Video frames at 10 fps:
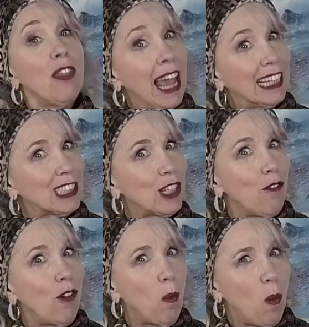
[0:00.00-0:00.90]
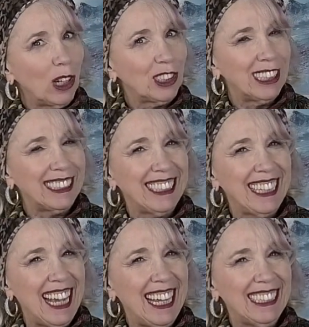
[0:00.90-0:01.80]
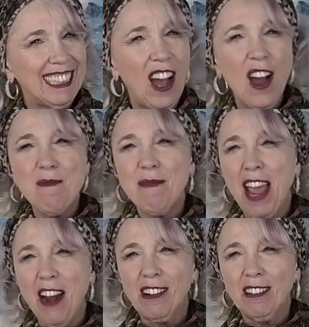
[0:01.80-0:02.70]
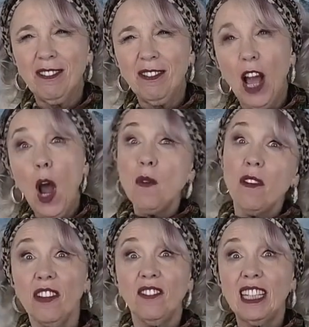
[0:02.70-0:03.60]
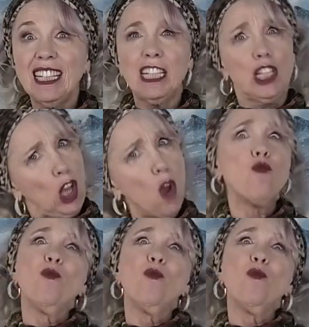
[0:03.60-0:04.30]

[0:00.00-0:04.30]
Thanks for watching today. I'm Carol. Over 50, so